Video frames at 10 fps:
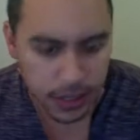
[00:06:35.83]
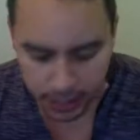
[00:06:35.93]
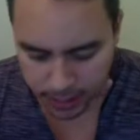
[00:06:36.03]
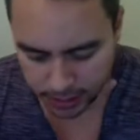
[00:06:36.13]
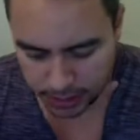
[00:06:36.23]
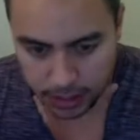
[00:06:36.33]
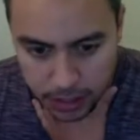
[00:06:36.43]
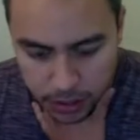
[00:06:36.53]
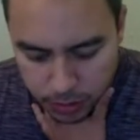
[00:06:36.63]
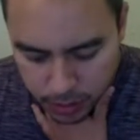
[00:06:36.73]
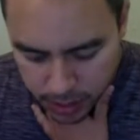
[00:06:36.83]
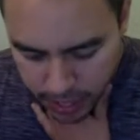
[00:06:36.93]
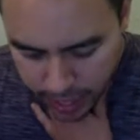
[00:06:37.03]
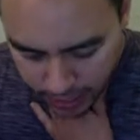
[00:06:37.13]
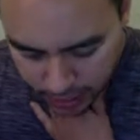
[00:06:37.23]
Let's see, who is
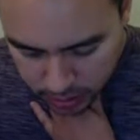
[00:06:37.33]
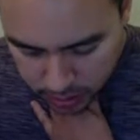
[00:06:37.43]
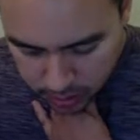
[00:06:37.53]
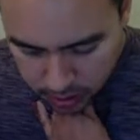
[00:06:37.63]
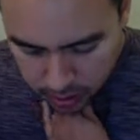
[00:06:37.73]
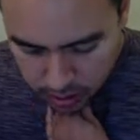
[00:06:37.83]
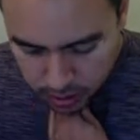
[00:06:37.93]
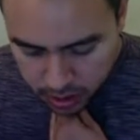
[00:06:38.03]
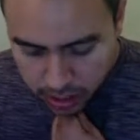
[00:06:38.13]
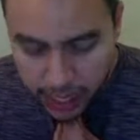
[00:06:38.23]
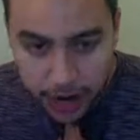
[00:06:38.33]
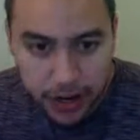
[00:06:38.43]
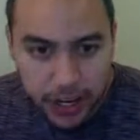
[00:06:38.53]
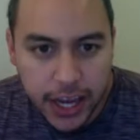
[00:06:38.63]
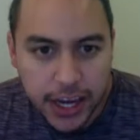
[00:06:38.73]
next?
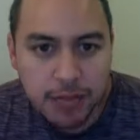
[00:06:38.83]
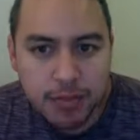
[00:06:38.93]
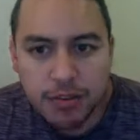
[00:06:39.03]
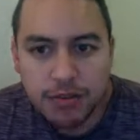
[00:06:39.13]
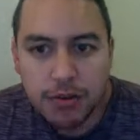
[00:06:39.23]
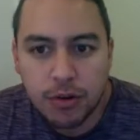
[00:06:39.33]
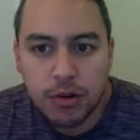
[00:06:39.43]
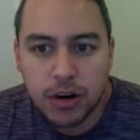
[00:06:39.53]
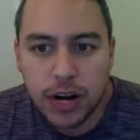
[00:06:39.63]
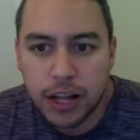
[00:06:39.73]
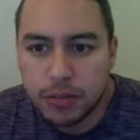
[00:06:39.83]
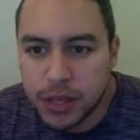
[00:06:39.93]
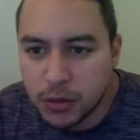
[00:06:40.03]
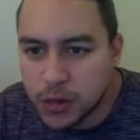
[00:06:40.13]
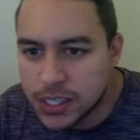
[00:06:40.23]
Larry at number four,
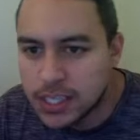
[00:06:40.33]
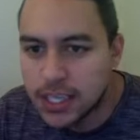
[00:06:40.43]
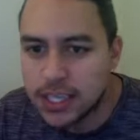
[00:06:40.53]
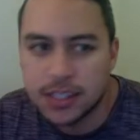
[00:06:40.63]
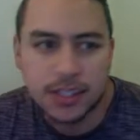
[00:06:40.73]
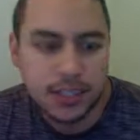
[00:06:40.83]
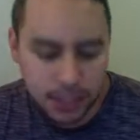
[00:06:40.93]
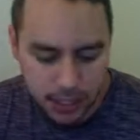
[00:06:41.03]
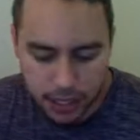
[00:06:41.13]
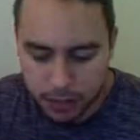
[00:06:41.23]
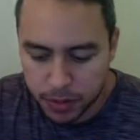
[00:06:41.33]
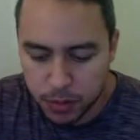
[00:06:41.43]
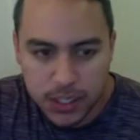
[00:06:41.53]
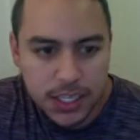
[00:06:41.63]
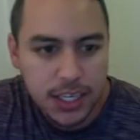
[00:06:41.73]
LB
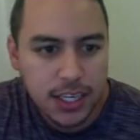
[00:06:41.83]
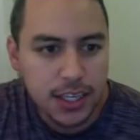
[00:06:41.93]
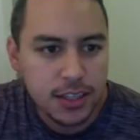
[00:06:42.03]
WizKids.